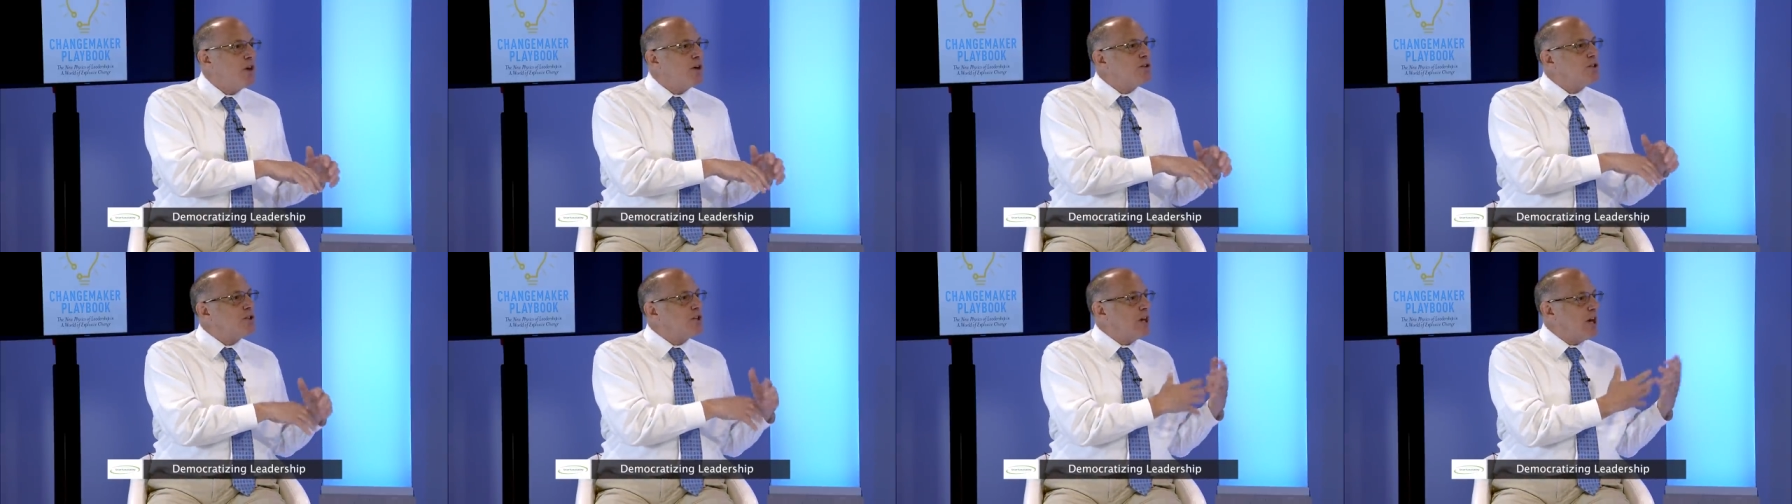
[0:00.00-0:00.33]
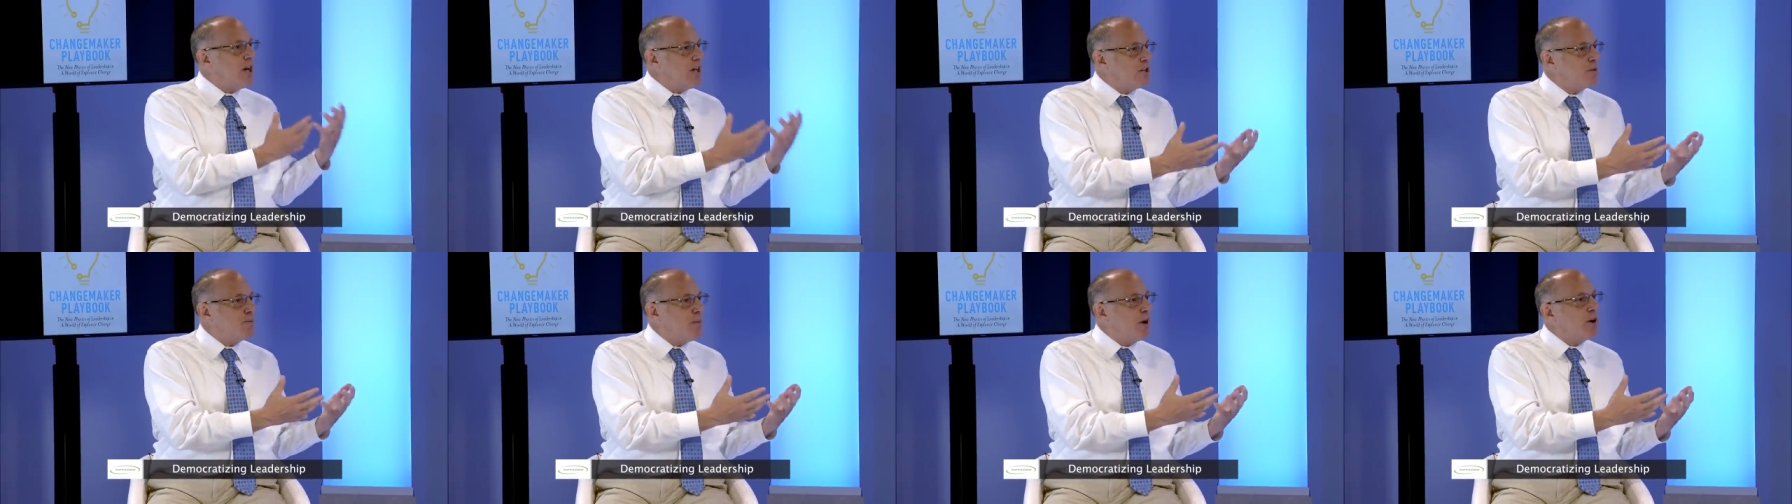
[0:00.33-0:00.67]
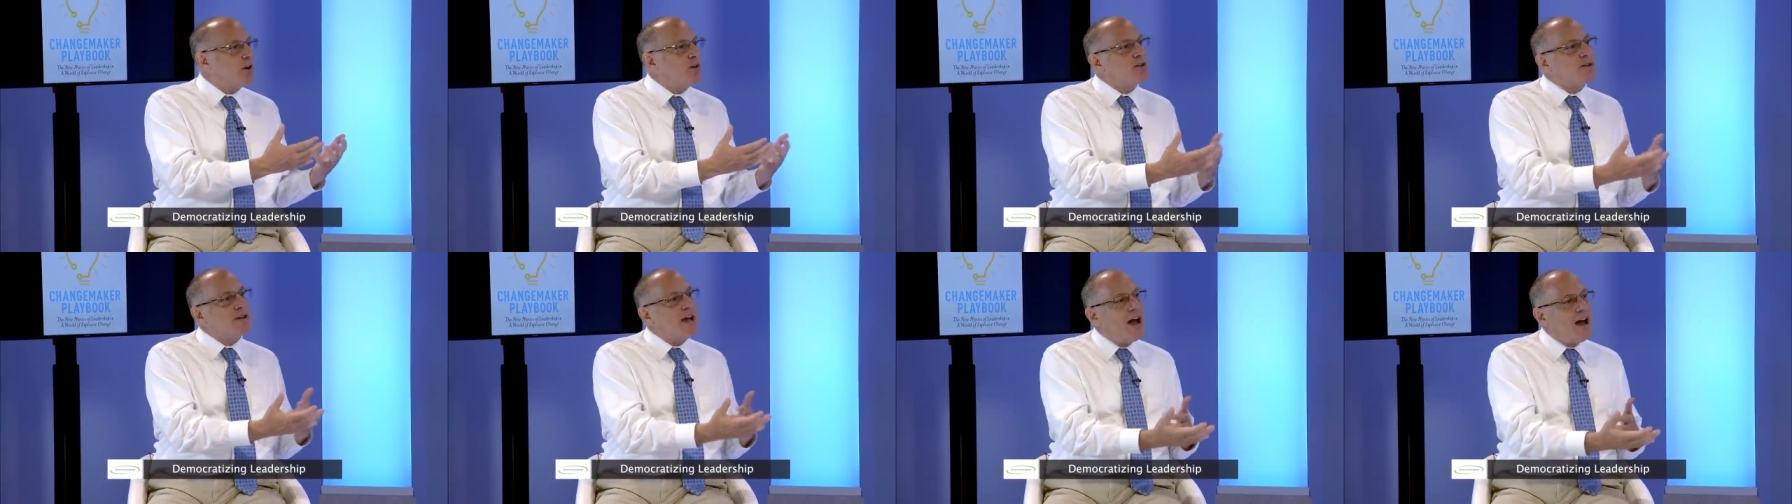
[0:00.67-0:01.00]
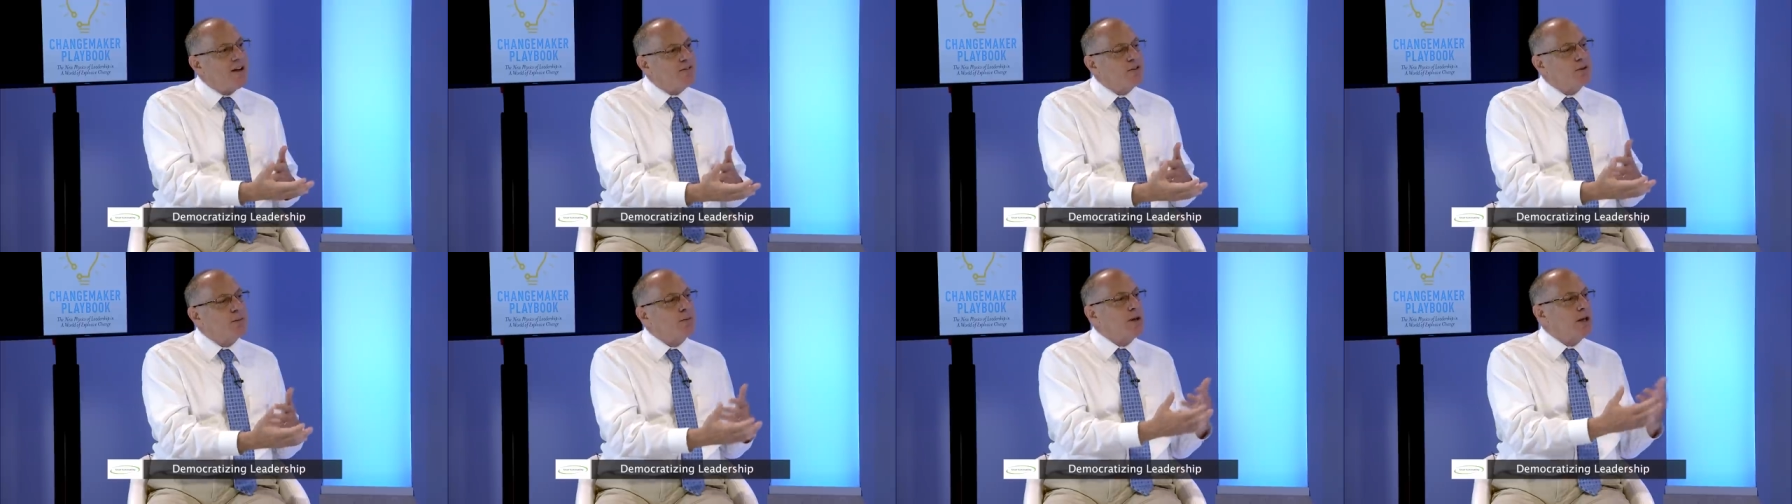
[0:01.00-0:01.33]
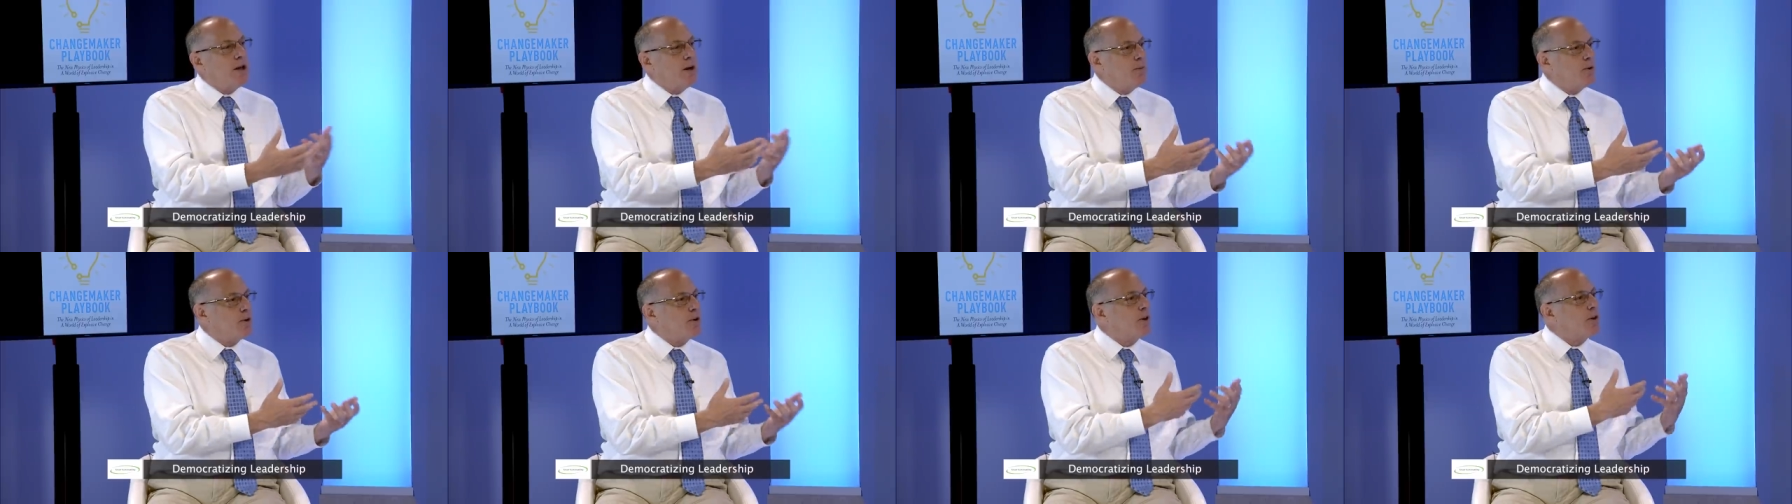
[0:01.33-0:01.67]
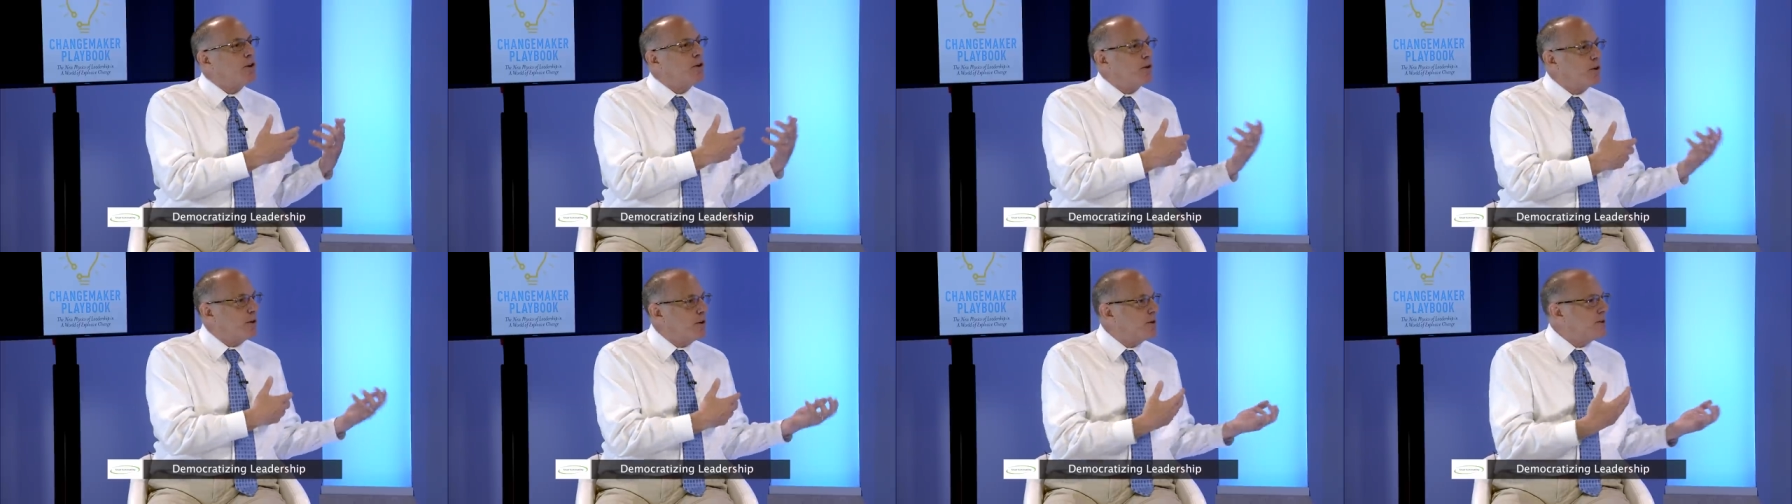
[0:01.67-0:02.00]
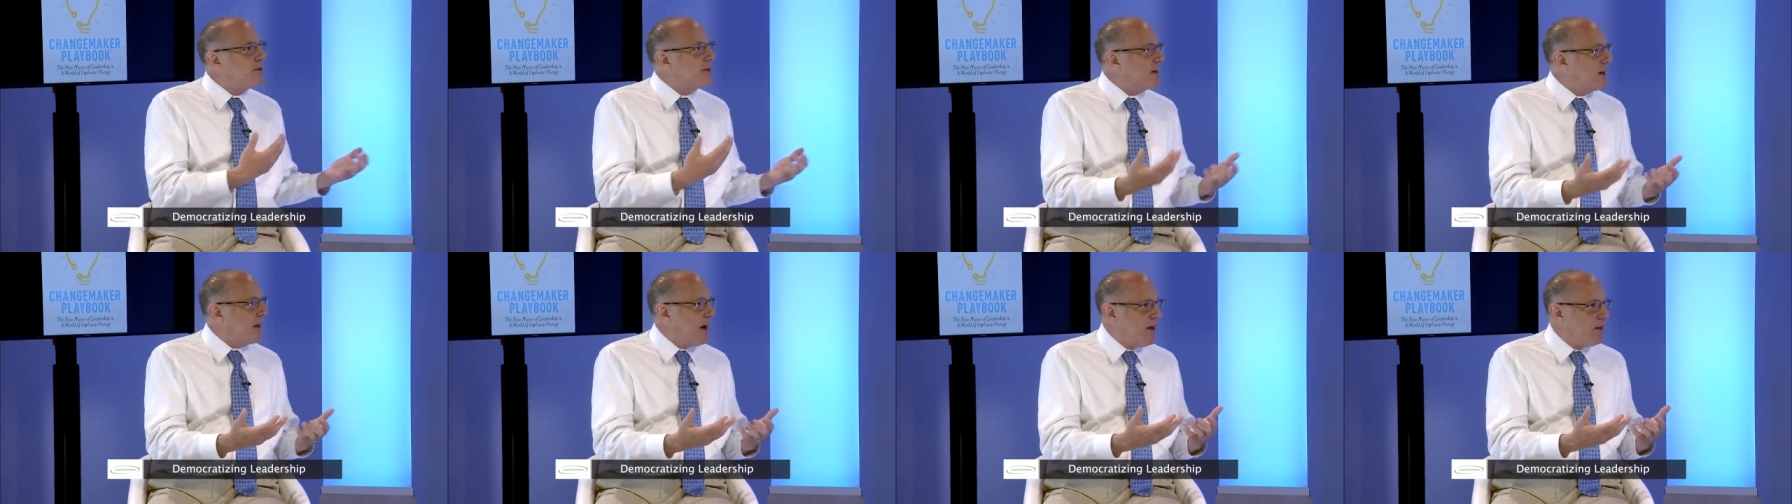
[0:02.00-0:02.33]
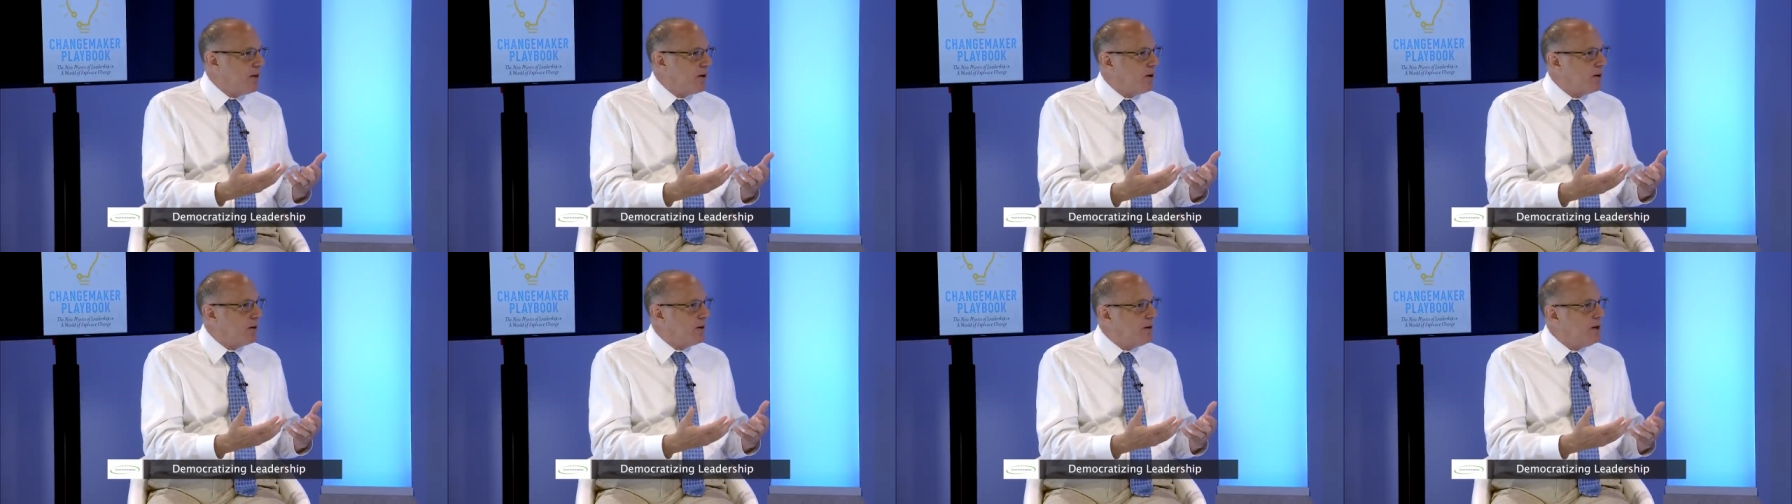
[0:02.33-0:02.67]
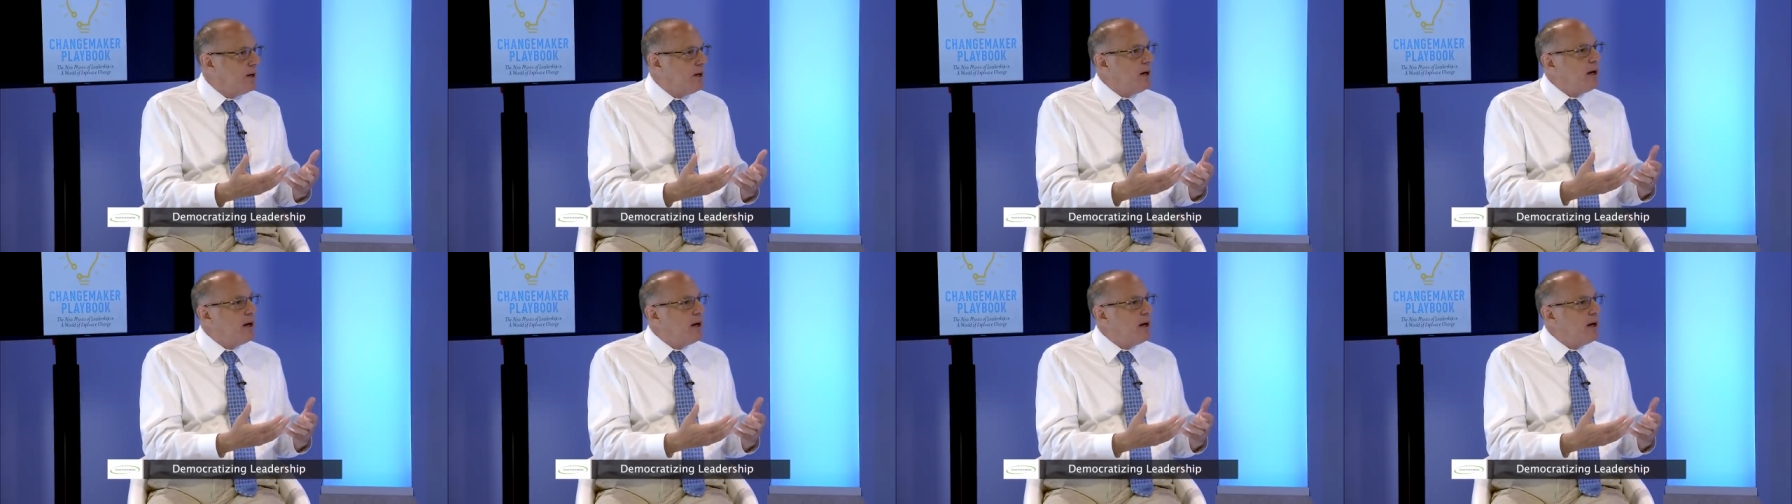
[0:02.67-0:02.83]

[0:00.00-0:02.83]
Change makers have to be able to learn together